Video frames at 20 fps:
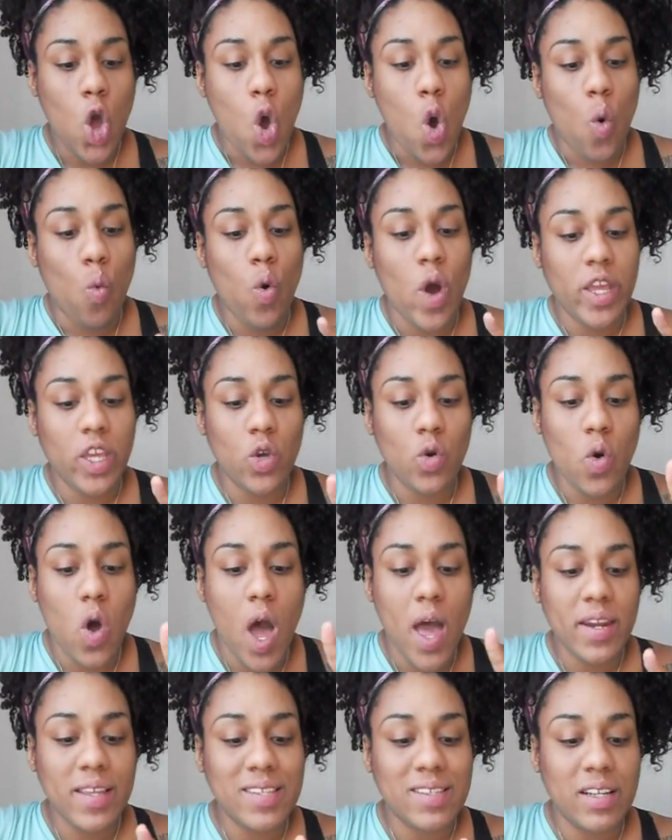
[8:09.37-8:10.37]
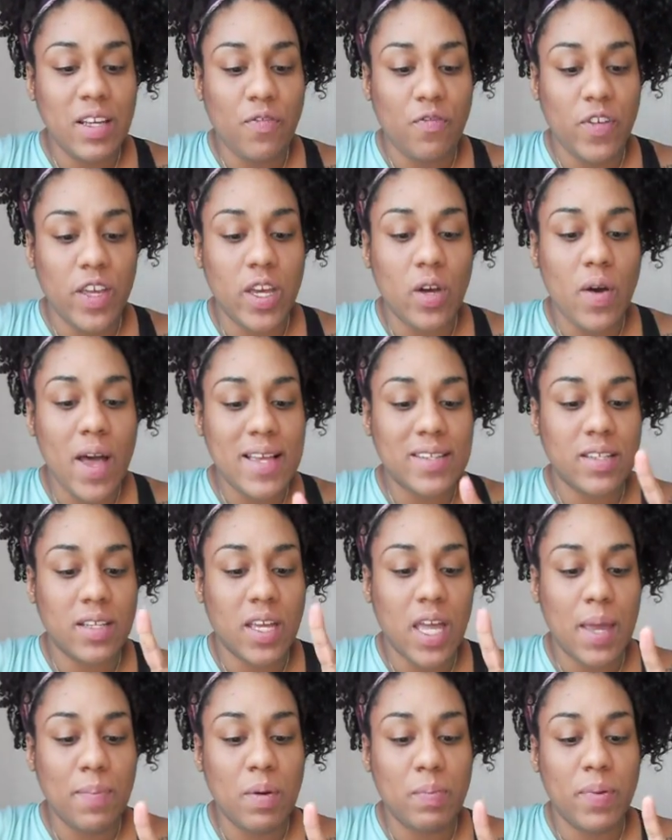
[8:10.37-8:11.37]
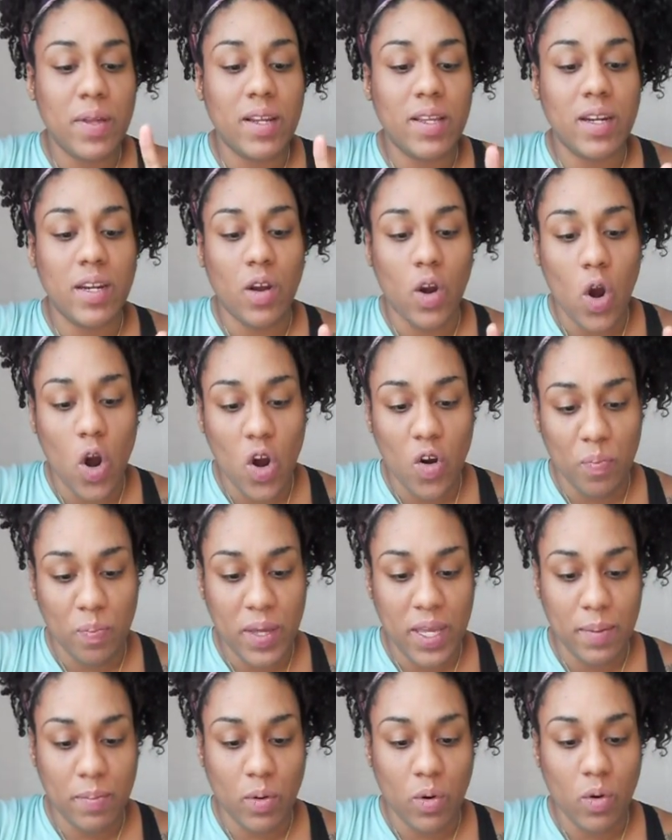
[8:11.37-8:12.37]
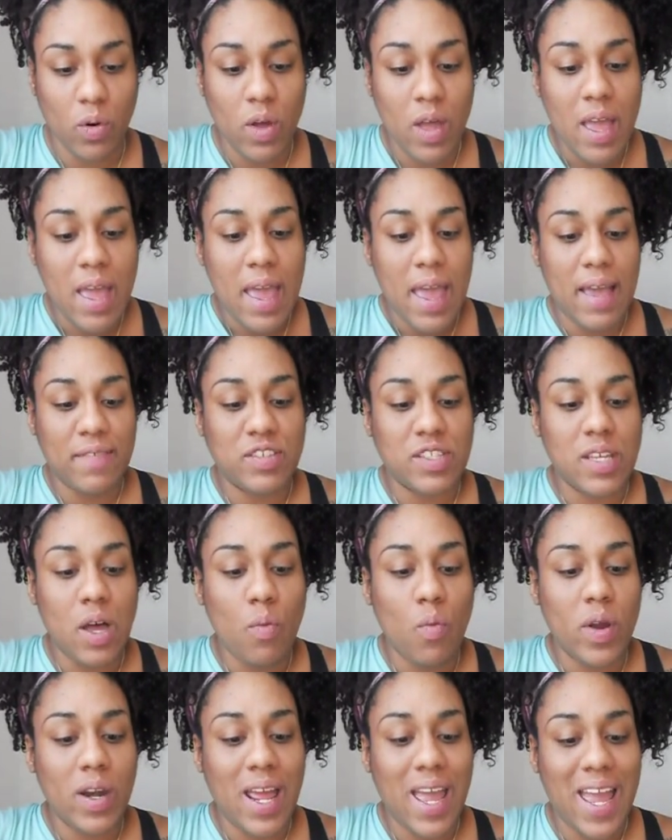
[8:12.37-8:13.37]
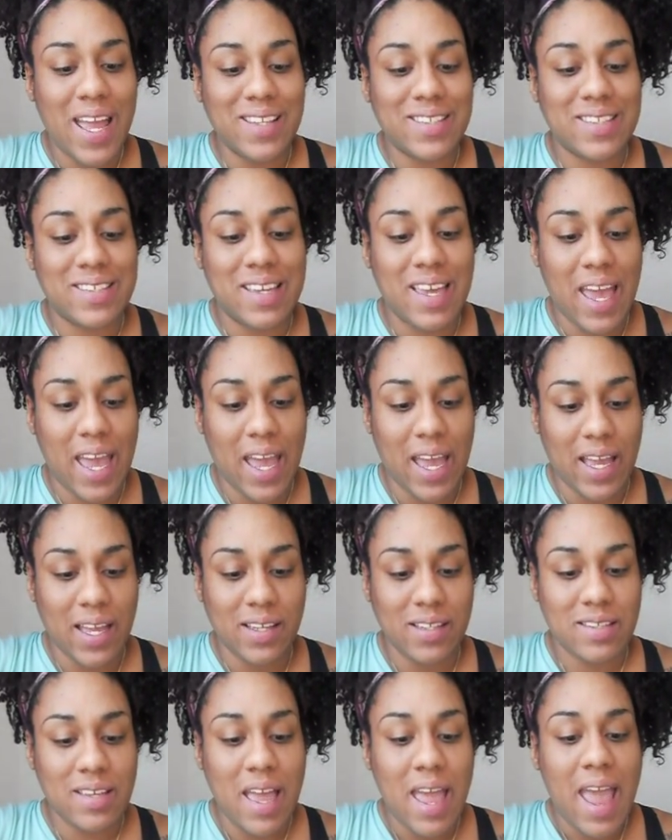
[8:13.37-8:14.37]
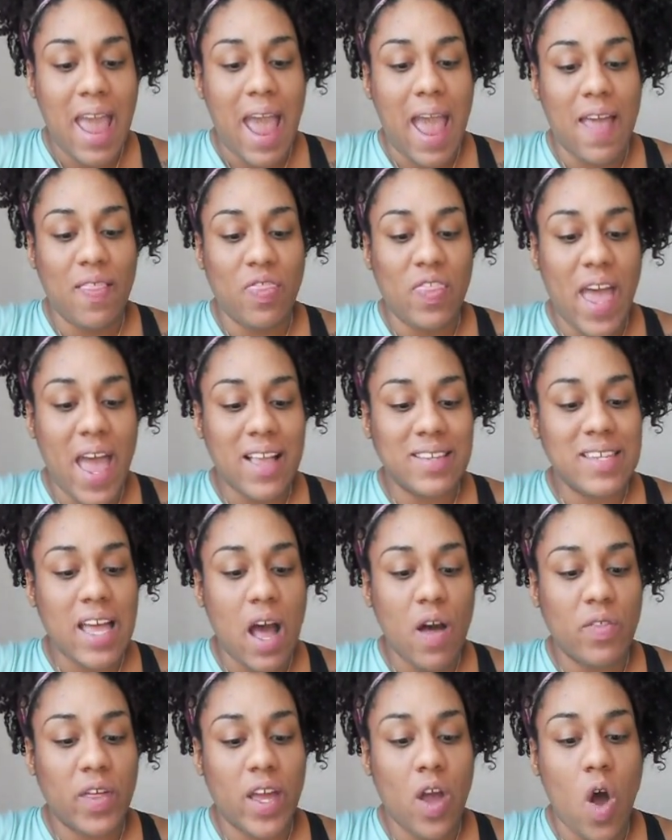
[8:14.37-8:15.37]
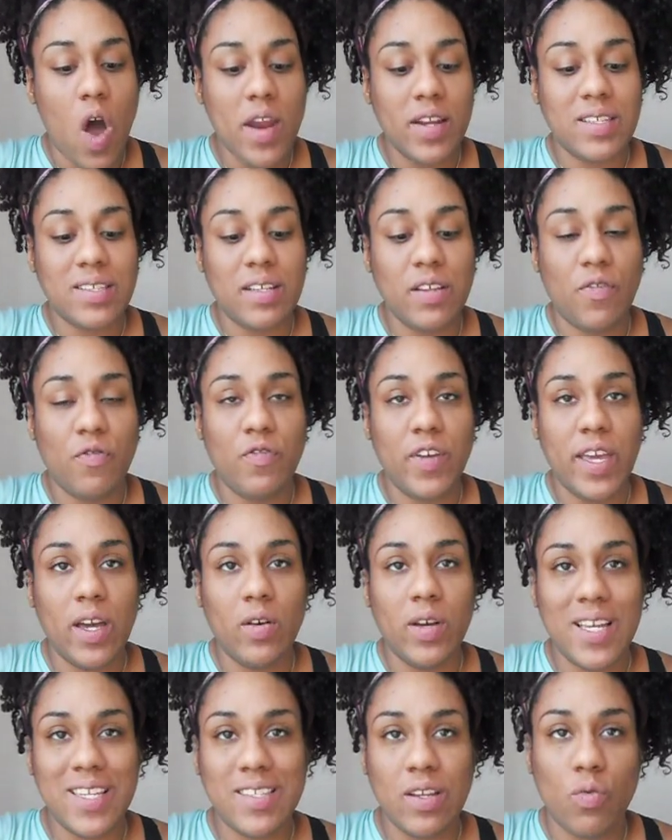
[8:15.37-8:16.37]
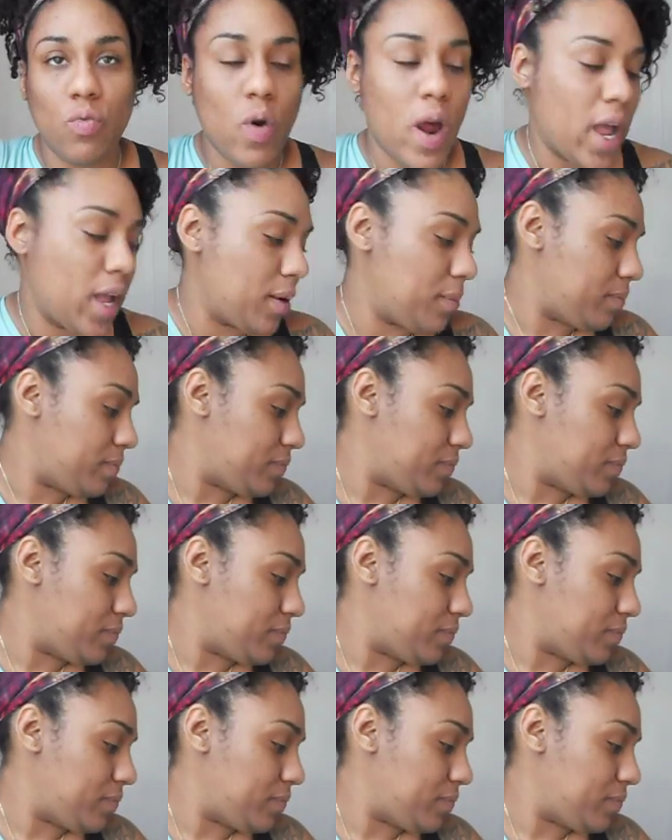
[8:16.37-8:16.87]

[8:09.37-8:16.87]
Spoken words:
What you honestly feel has the capability to hurt people. If someone hates gays and that's how they honestly feel, is it right?